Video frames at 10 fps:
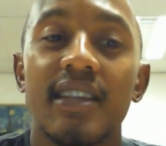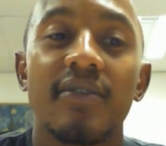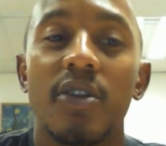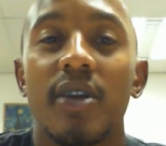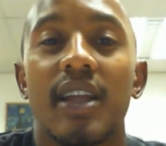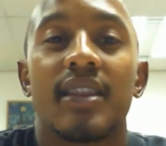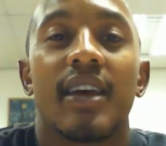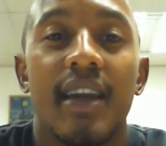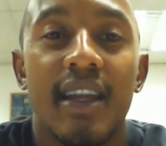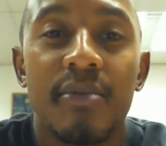have a look at
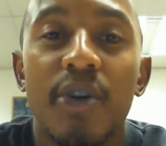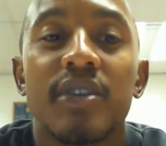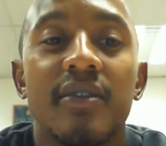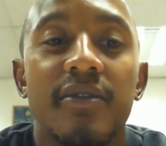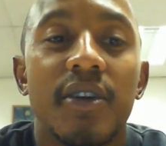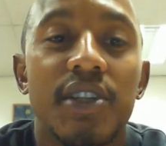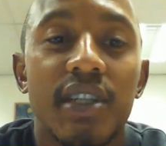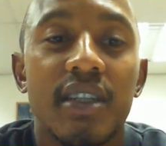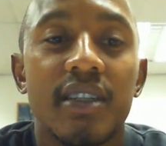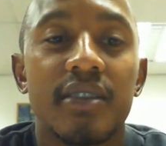the emotive
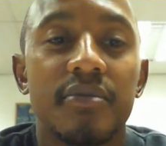version.